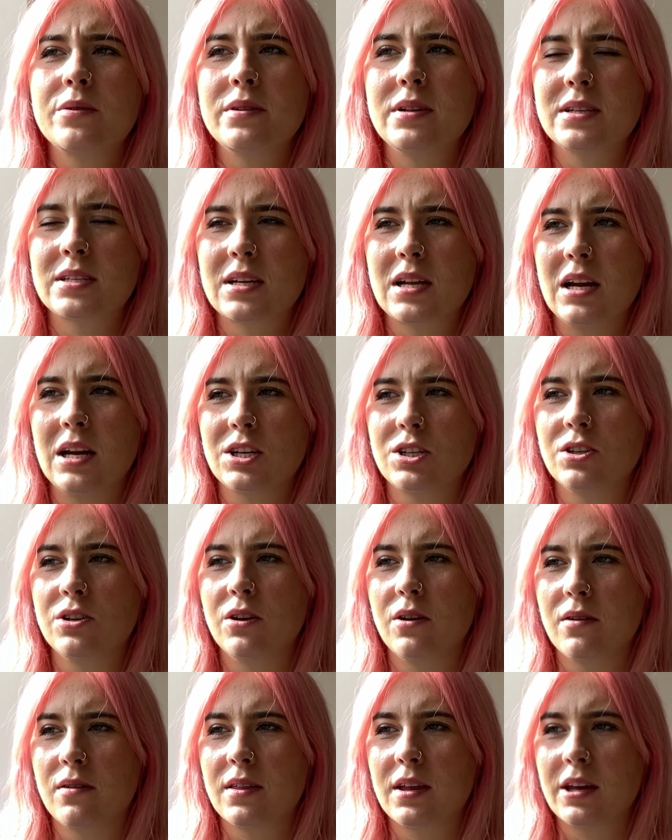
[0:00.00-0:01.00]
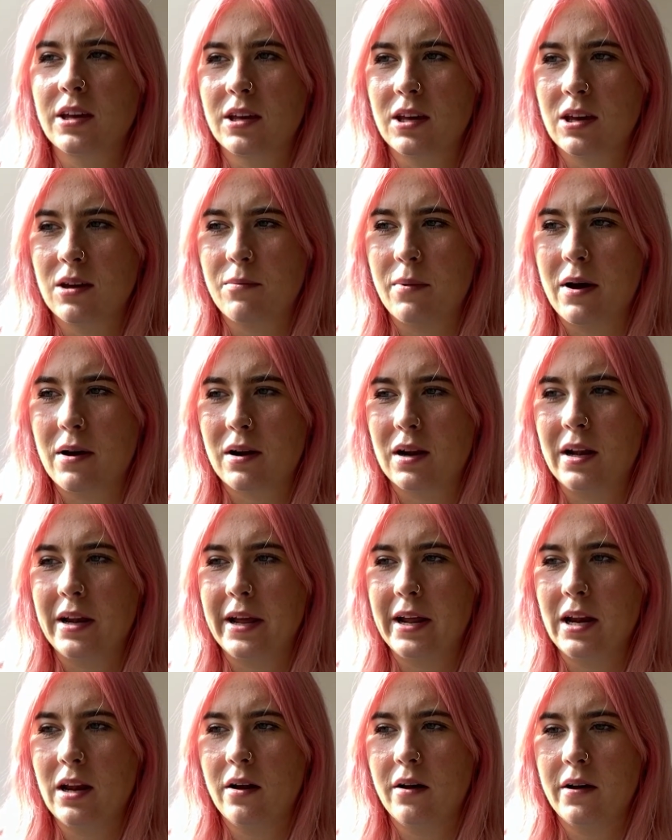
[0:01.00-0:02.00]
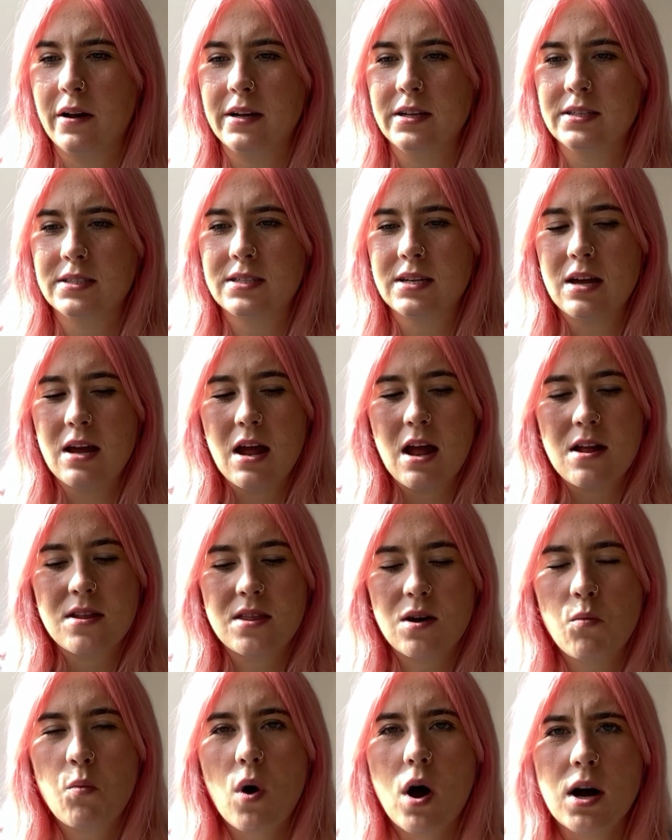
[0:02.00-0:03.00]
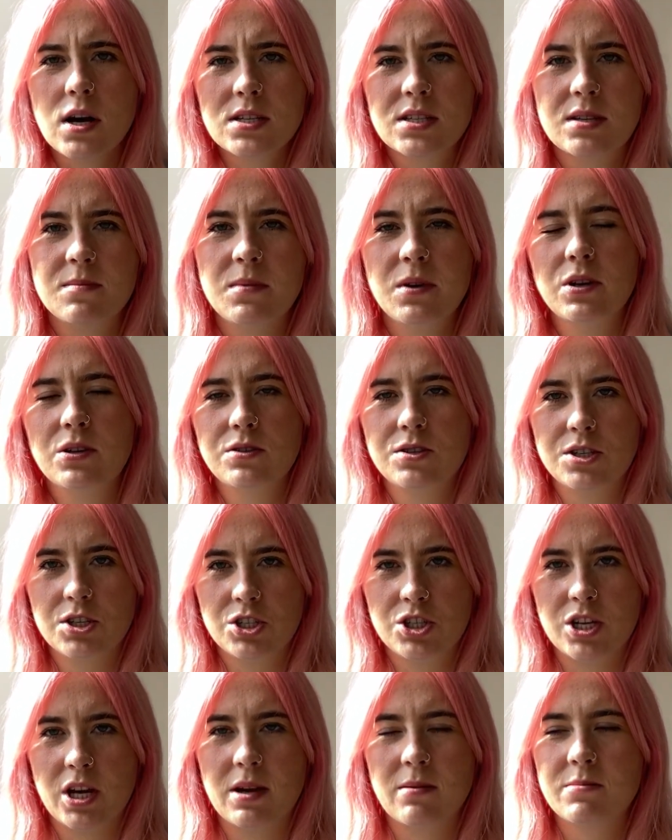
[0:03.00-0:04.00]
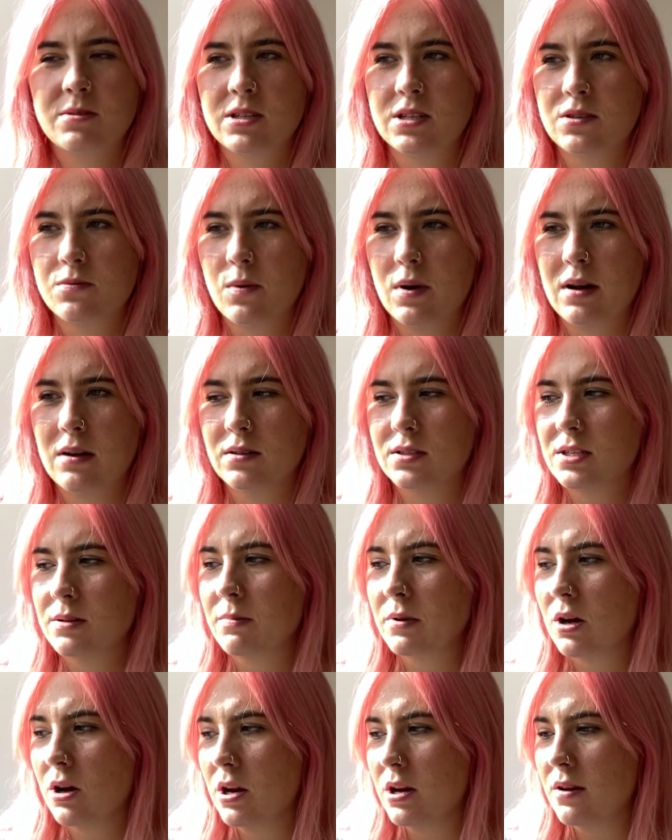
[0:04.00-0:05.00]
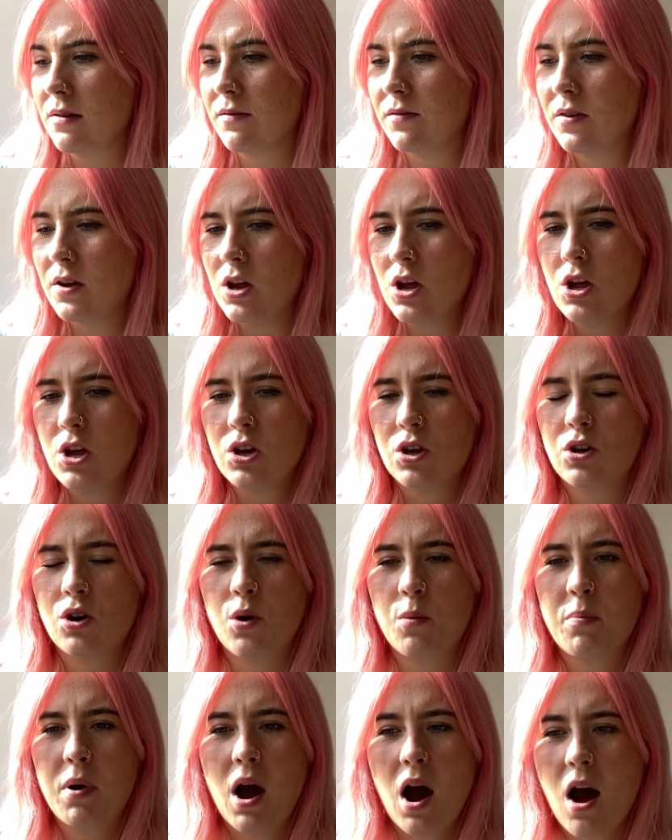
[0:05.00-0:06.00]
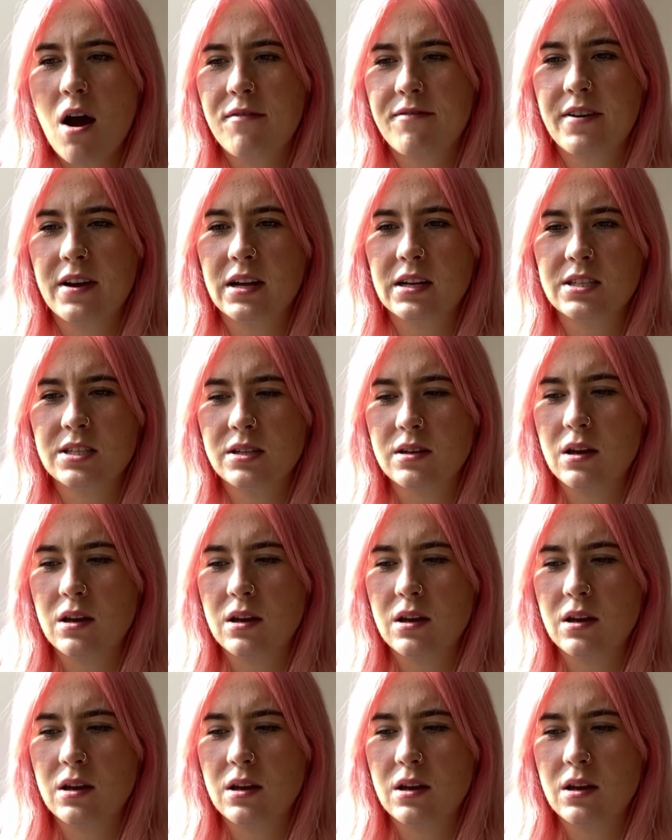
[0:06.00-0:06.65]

in this collection, you know, thinking about clean lines, there were some looser shapes as well, some kind of, you know, perfect